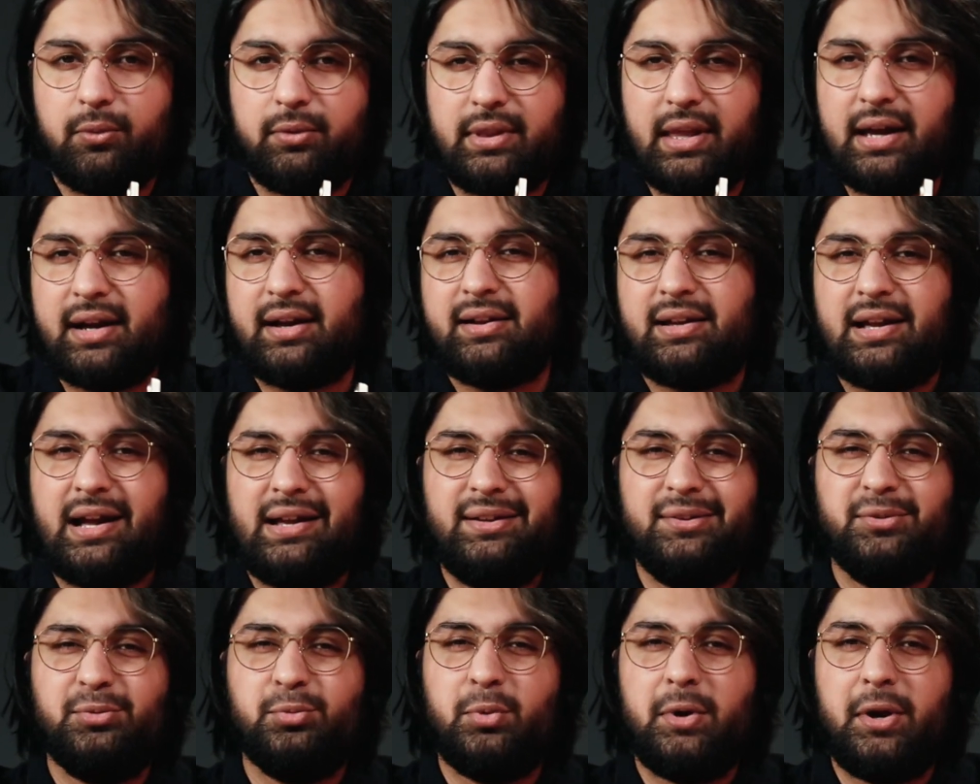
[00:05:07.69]
that
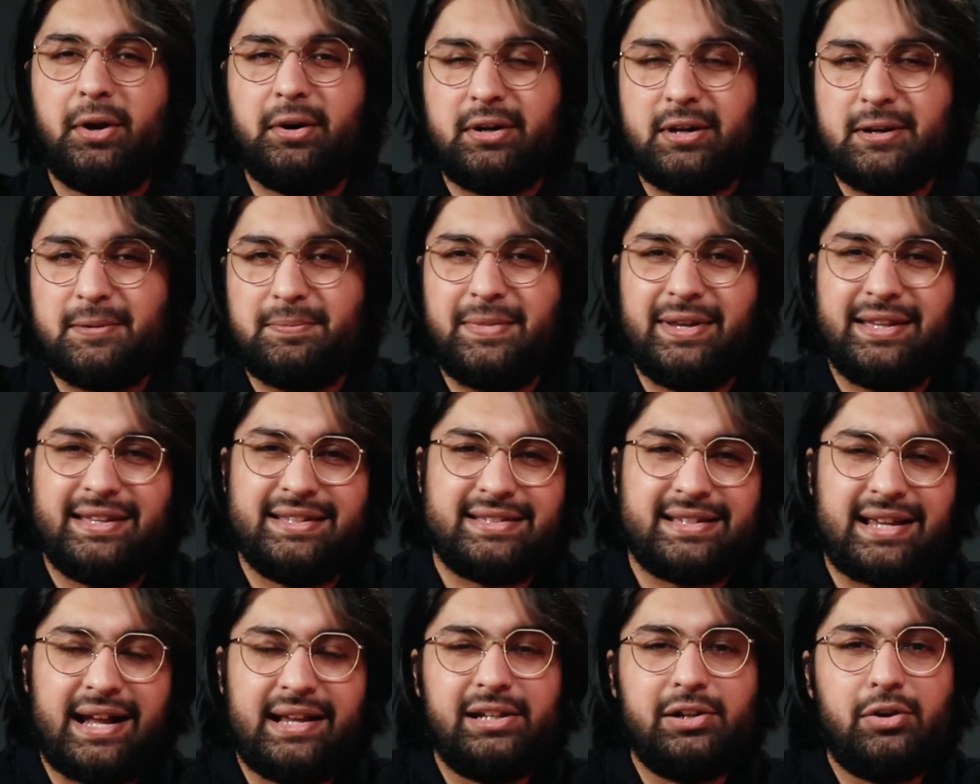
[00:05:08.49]
kind of weirded me,
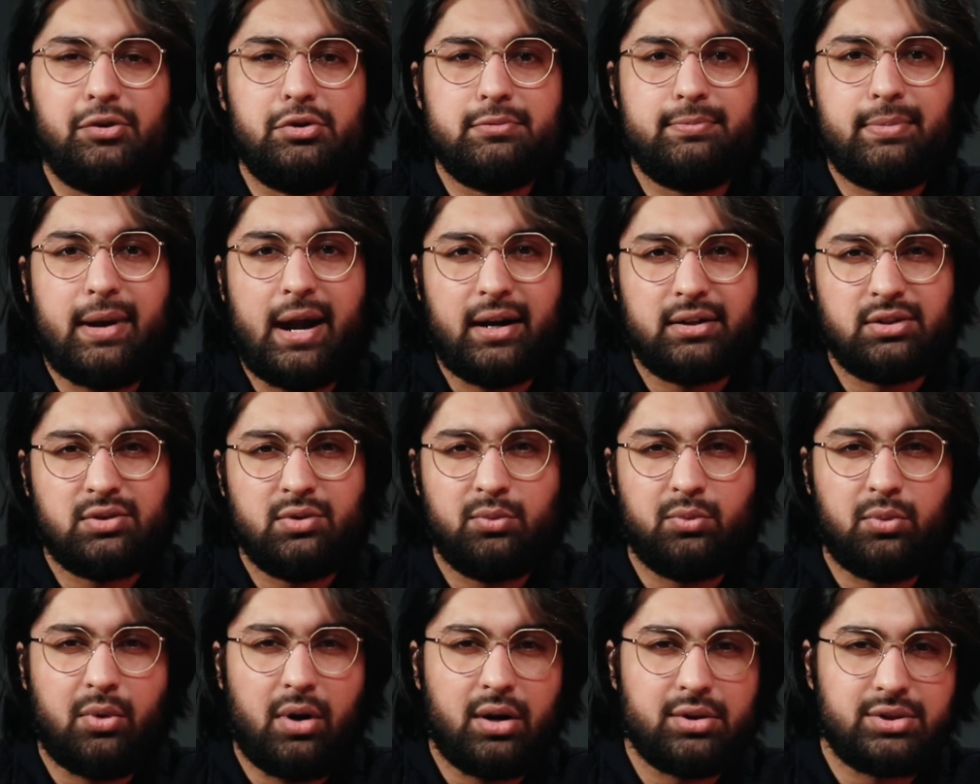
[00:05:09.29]
this kind of goes back
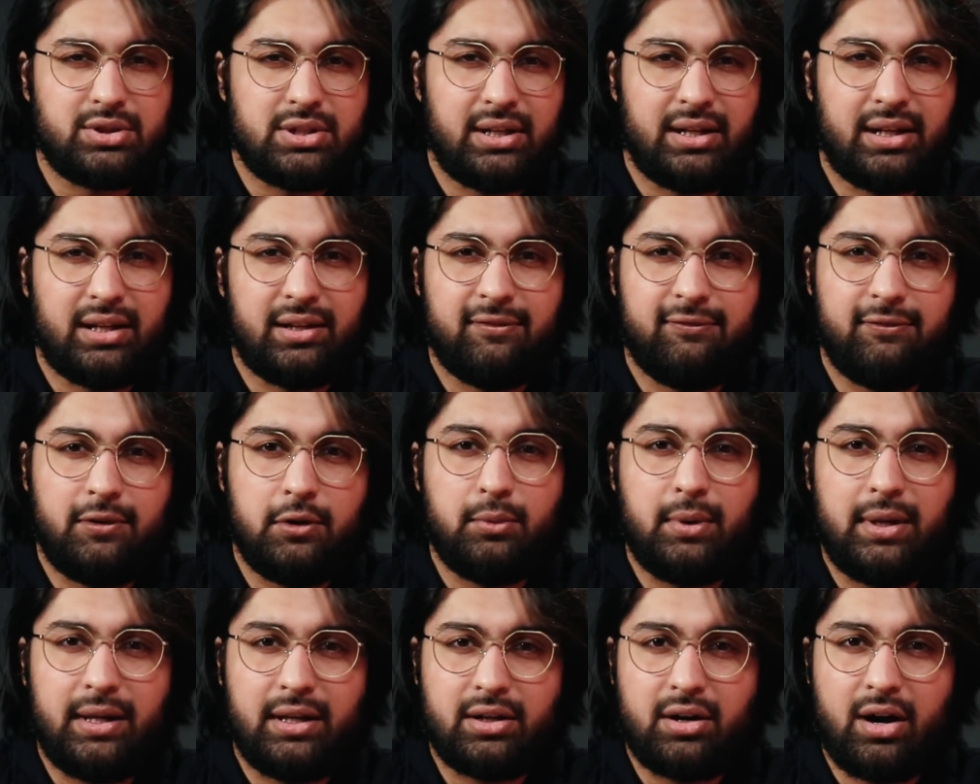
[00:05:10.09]
to watching and
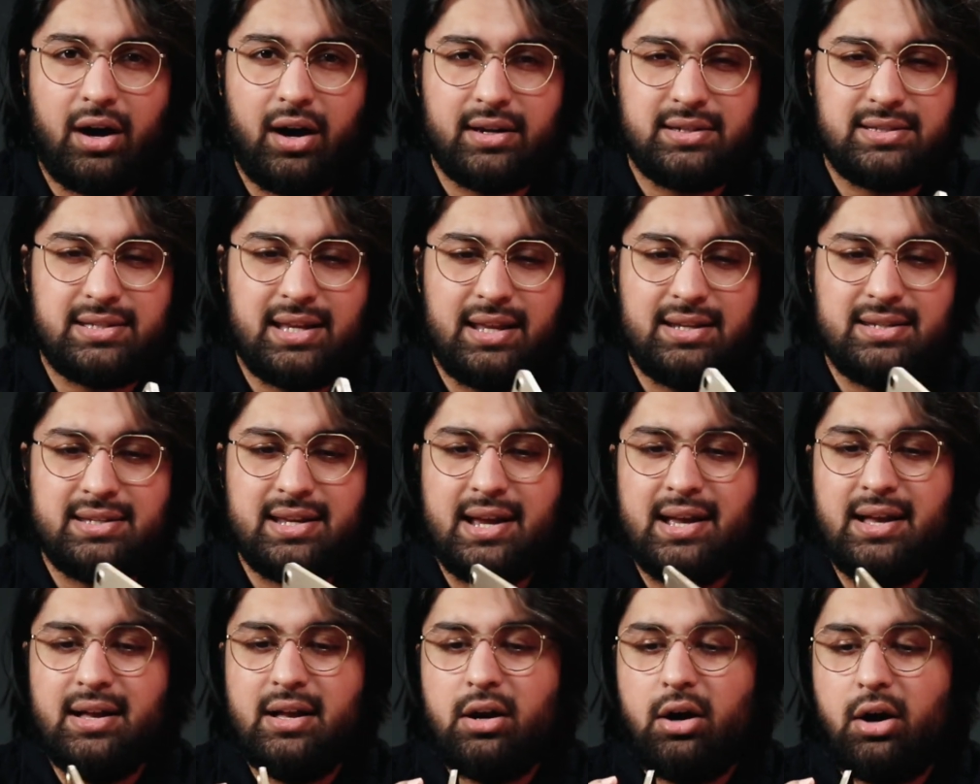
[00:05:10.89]
viewing content,
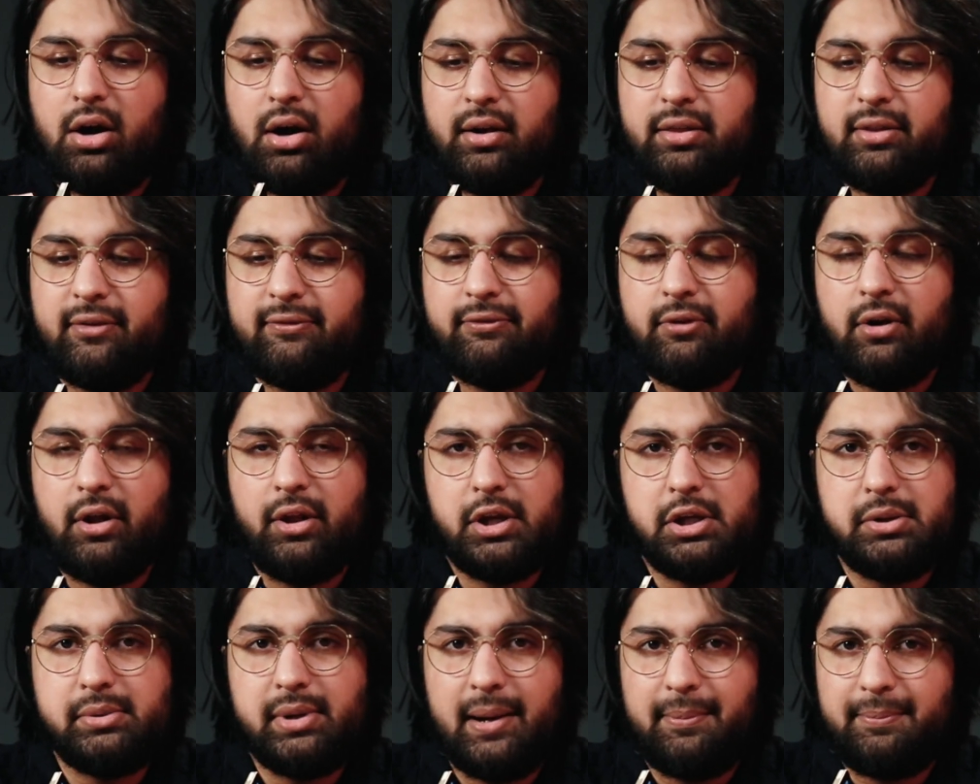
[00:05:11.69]
are the
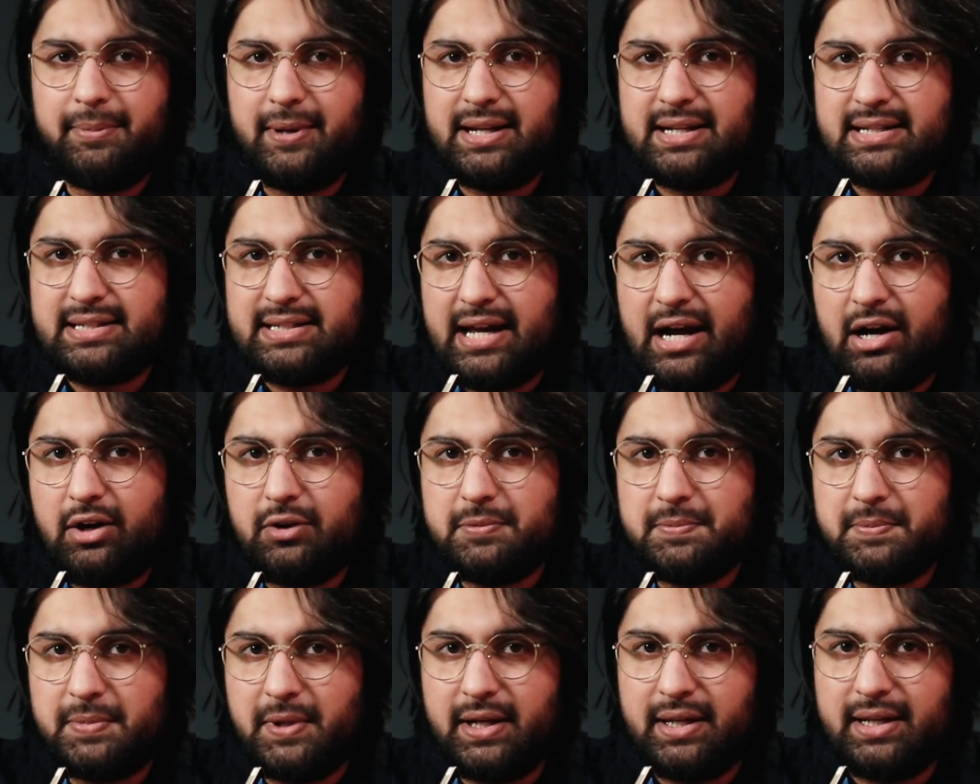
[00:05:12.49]
volume up and
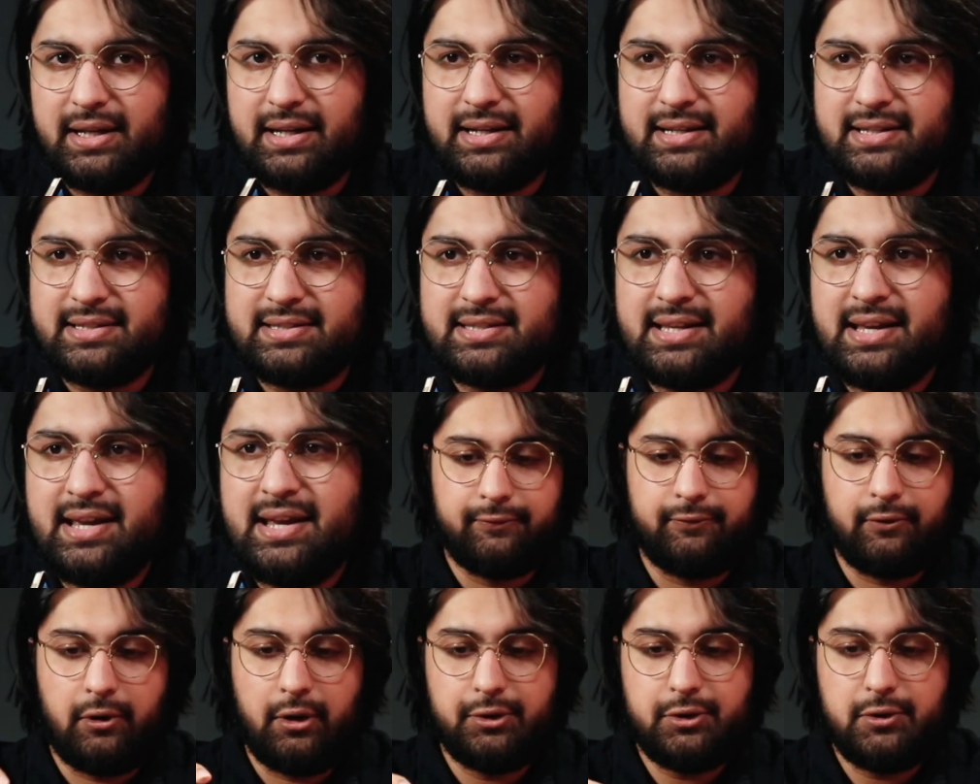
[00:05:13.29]
down buttons.
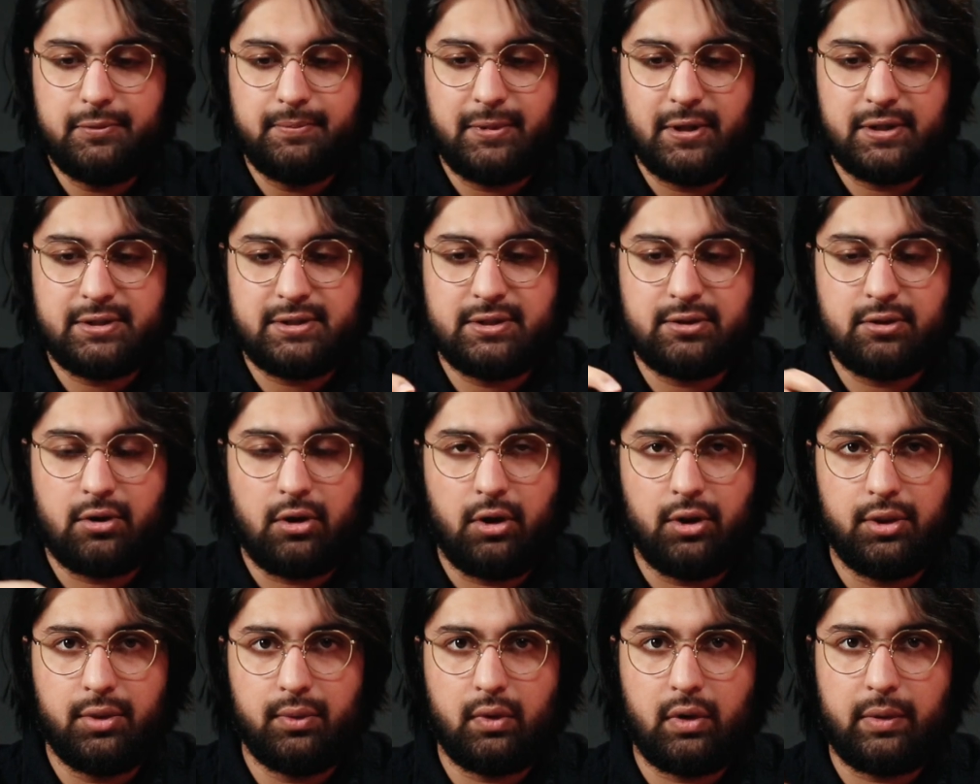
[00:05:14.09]
The volume button
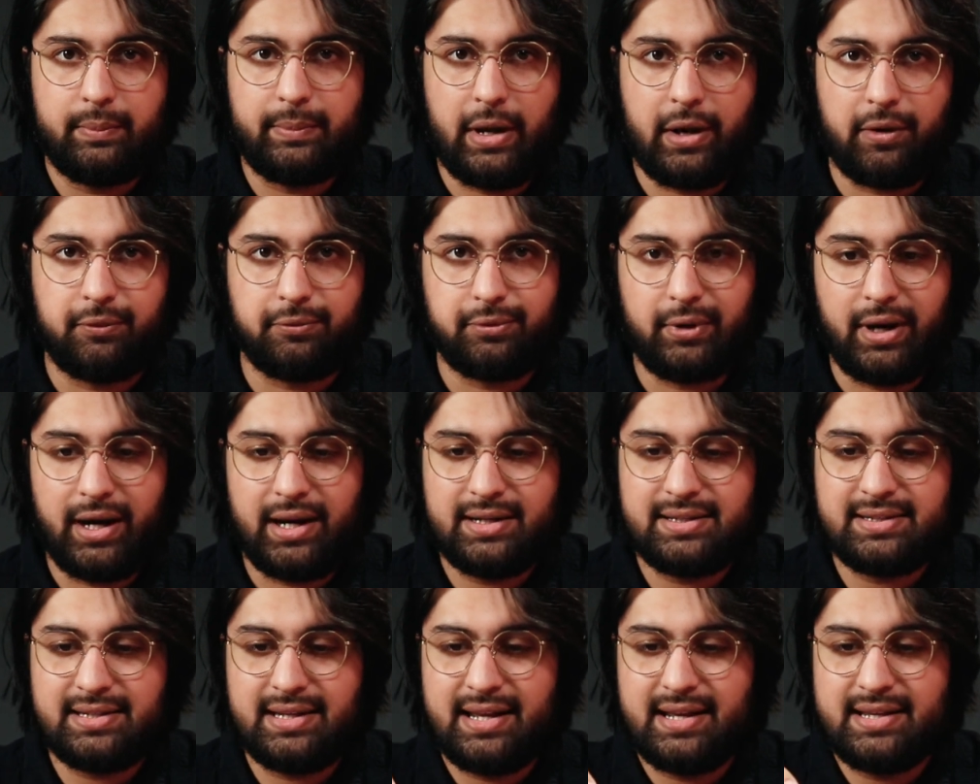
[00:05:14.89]
all the way on my
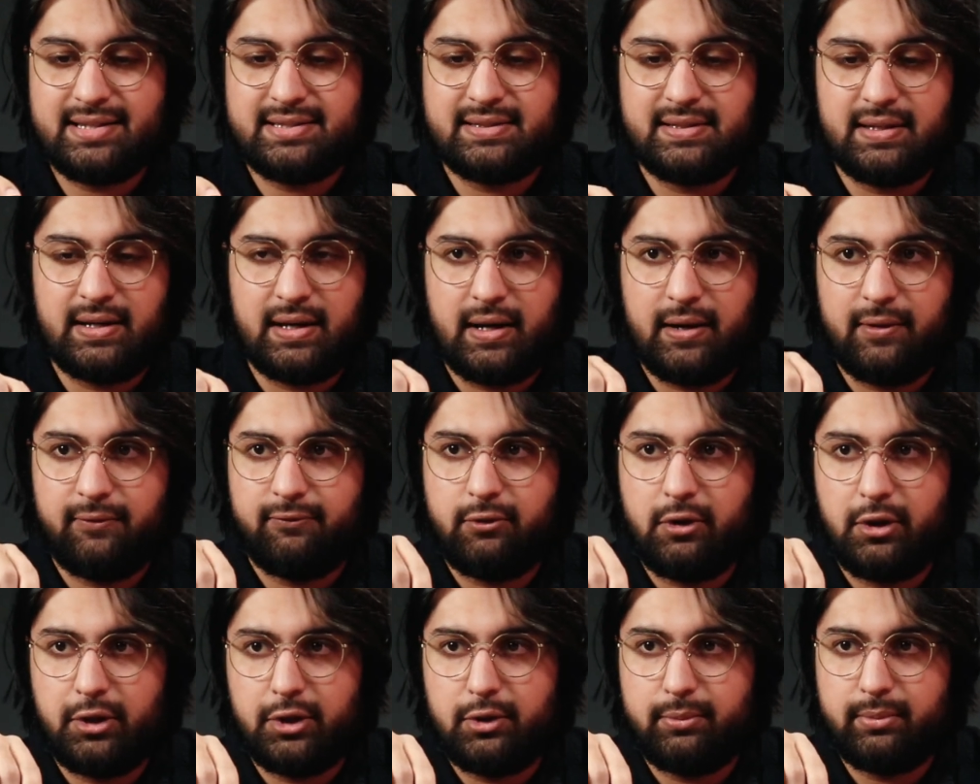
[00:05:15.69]
right is the
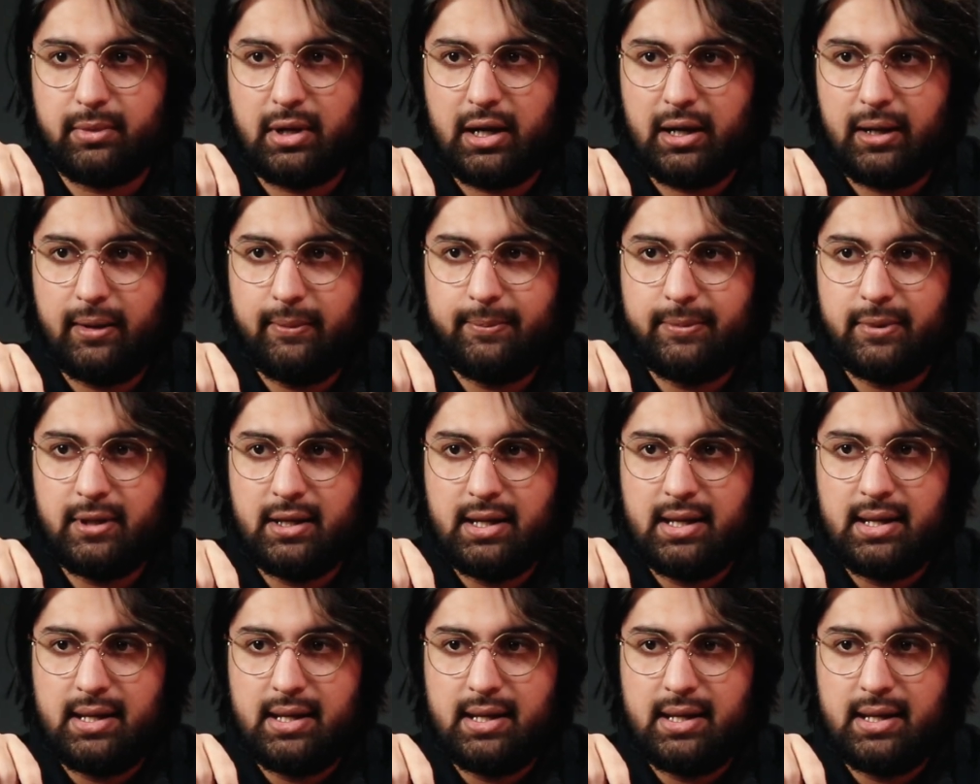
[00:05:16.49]
volume up,